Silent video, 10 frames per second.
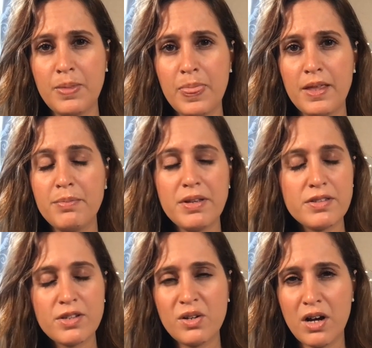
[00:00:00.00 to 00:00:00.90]
It's
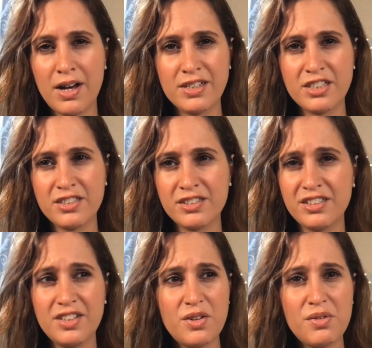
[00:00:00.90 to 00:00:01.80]
so hard because
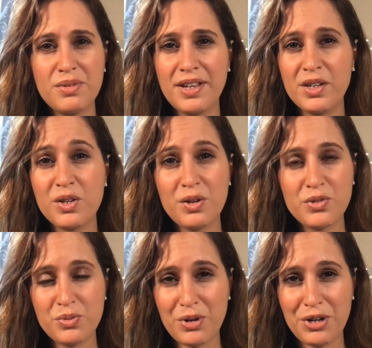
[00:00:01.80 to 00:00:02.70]
like you go to
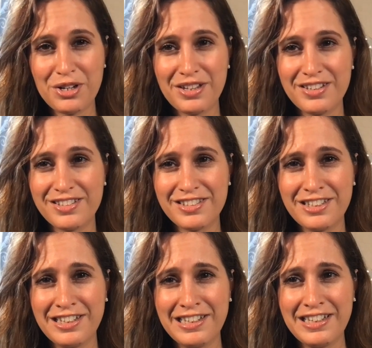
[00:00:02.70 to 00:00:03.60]
work and it's
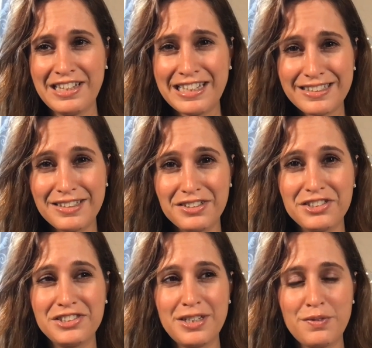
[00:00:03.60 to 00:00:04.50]
English
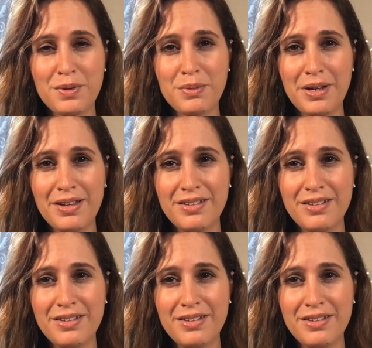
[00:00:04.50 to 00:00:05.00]
everywhere,